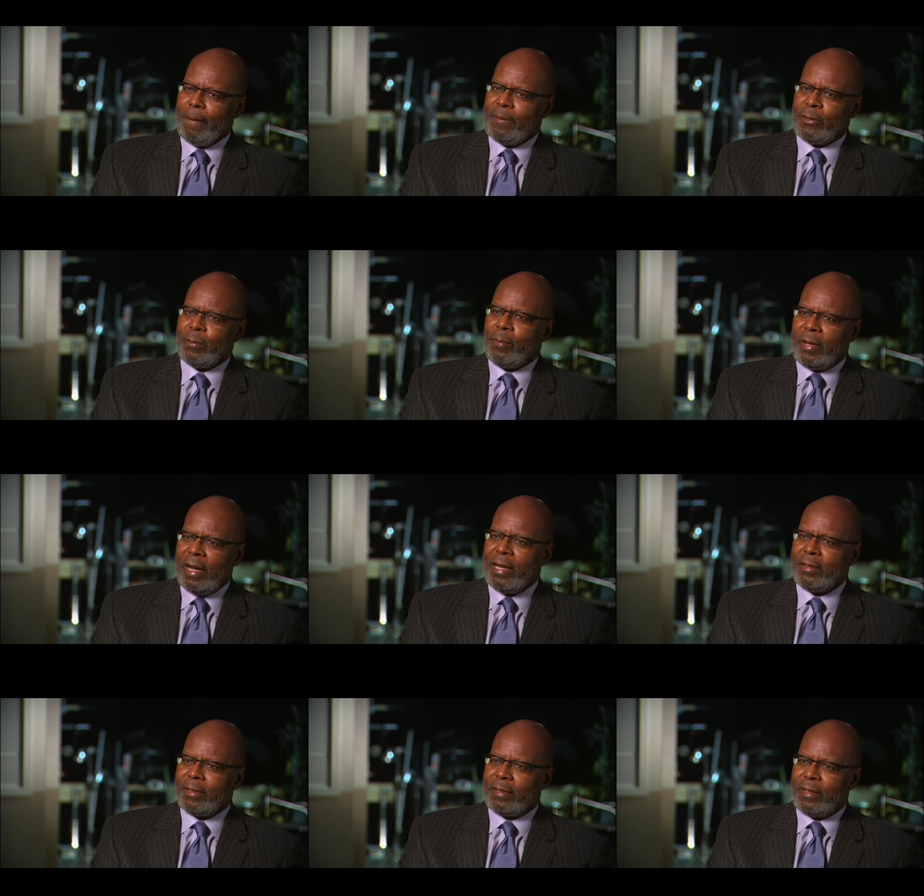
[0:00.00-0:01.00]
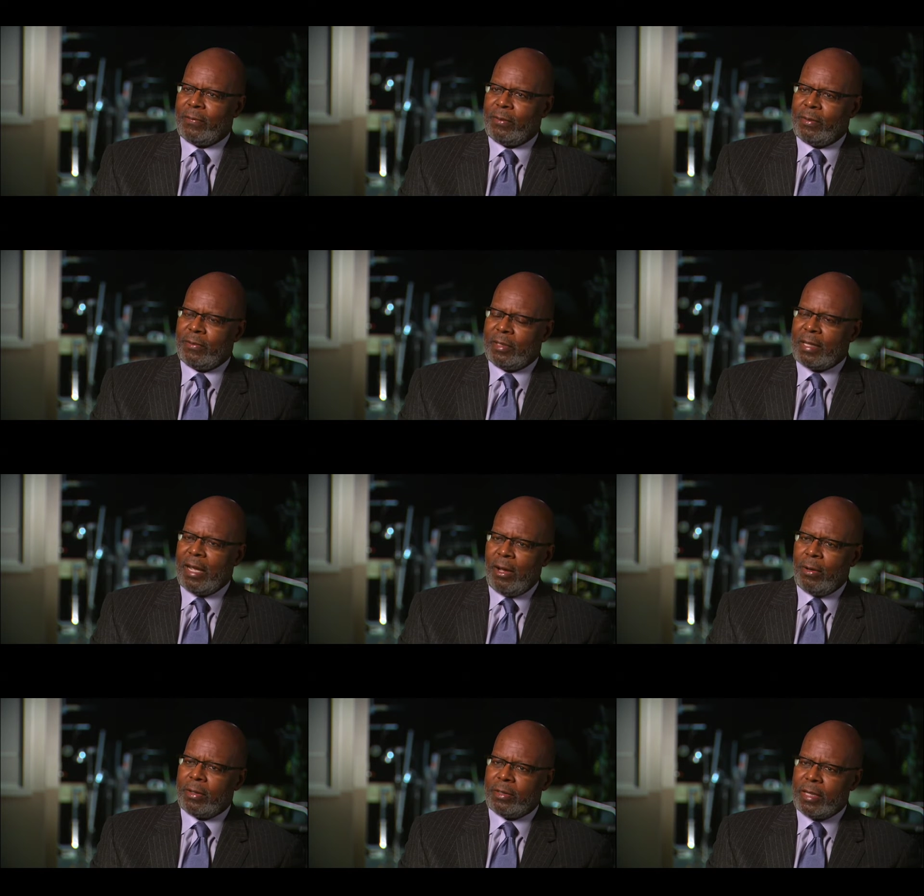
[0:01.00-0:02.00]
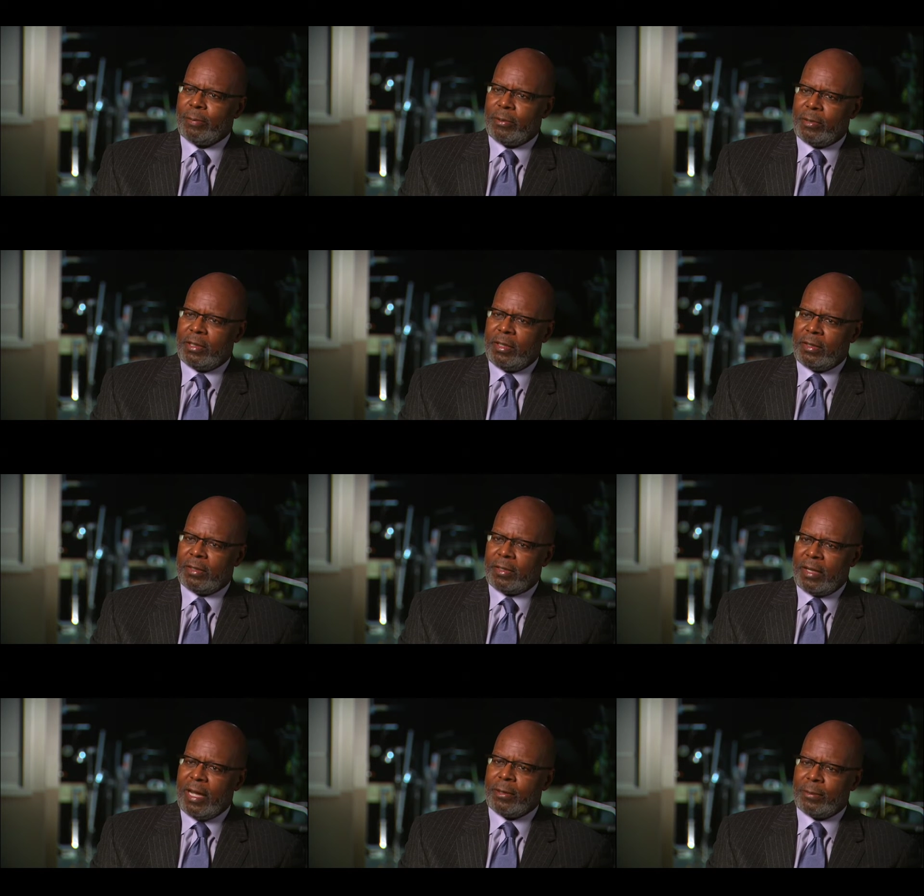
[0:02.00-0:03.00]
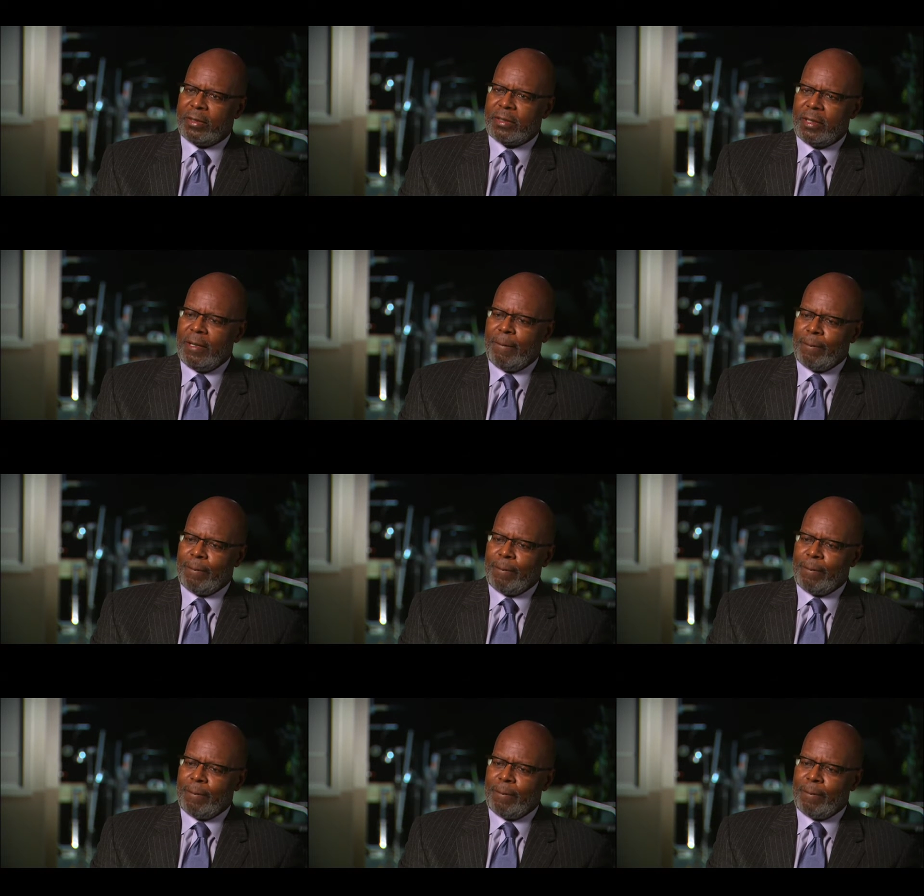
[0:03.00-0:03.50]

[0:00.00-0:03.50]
just reminds us of just how exceptional she is as an actress.